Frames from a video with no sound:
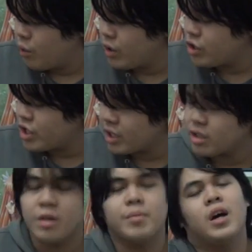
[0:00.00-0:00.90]
When you check the
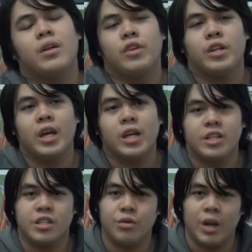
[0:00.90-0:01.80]
top card of your deck and
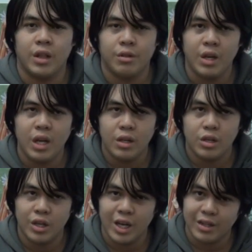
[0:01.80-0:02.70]
it's a grade 3,
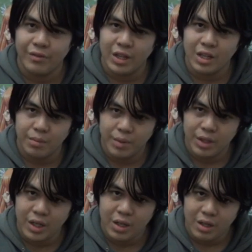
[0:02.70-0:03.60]
you can activate the
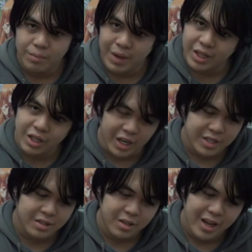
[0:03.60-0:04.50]
ability, pay the
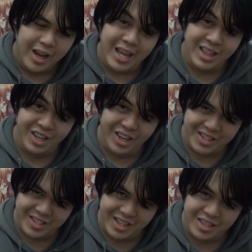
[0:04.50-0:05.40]
cost. And the
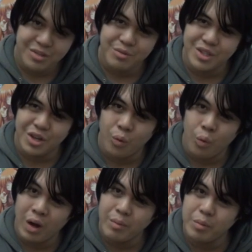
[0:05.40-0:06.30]
cost is, return
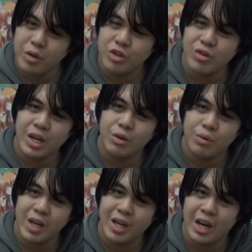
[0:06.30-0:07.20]
1 Bermuda Triangle
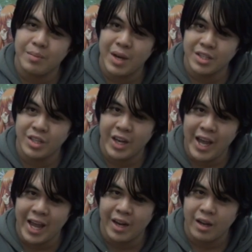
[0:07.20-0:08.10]
Rearguard back to your
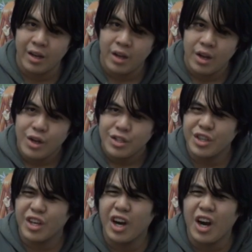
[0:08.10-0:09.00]
hand. So
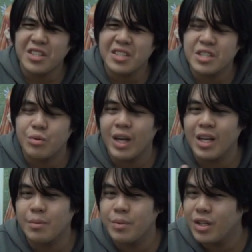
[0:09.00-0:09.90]
the cost is already
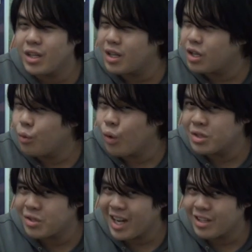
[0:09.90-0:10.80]
an ability that you
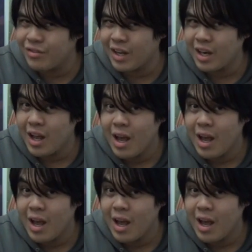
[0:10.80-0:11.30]
want to activate.